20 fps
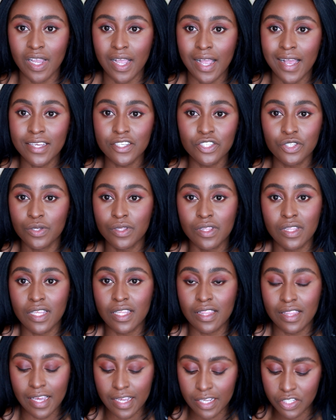Guys shouldn't
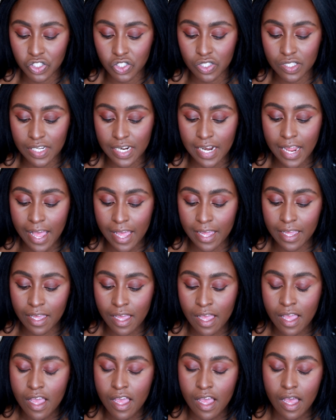think they can just lie
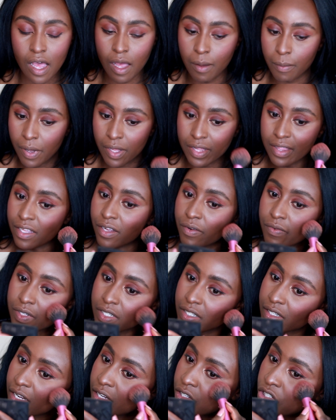about their
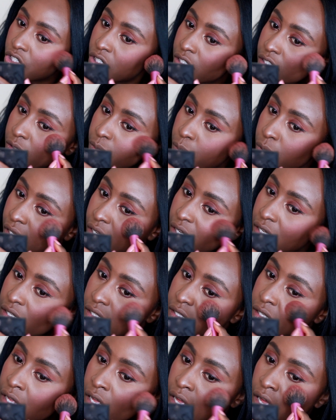intentions,
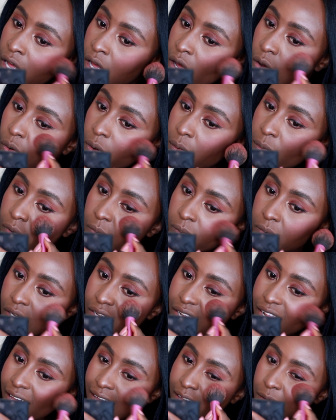because when people
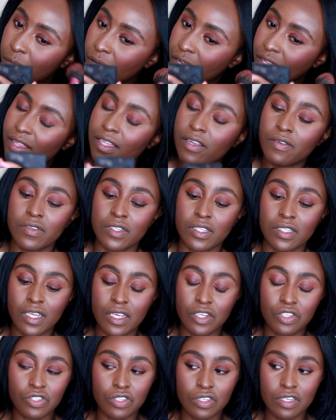lie about their
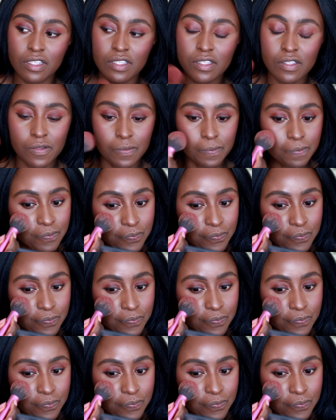intentions,